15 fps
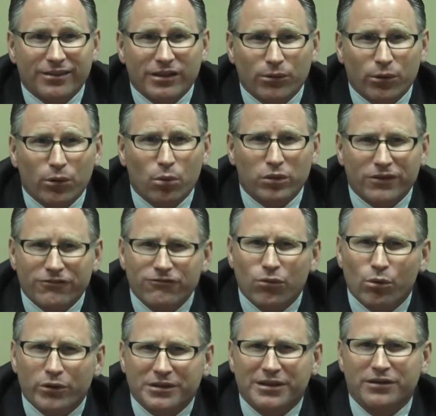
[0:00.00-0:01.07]
there were only
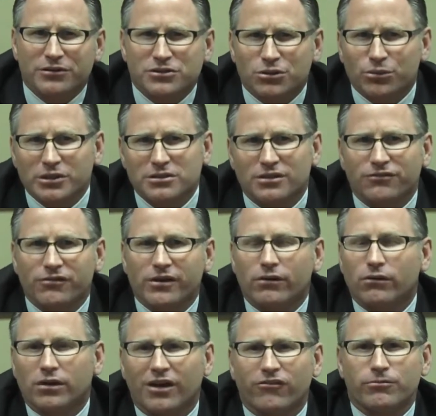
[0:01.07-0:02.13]
4 years in which the
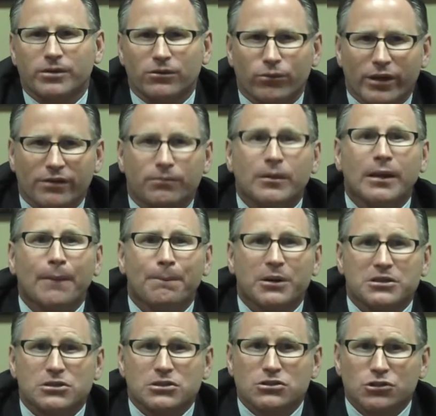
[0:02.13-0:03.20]
federal government ran
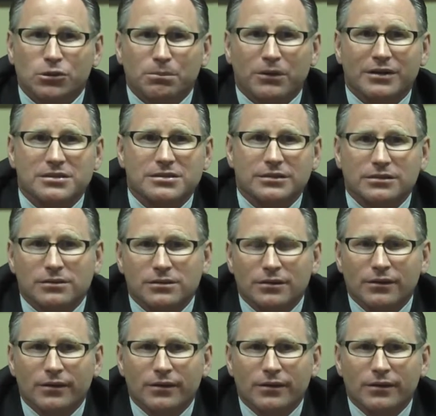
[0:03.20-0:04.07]
budget surpluses.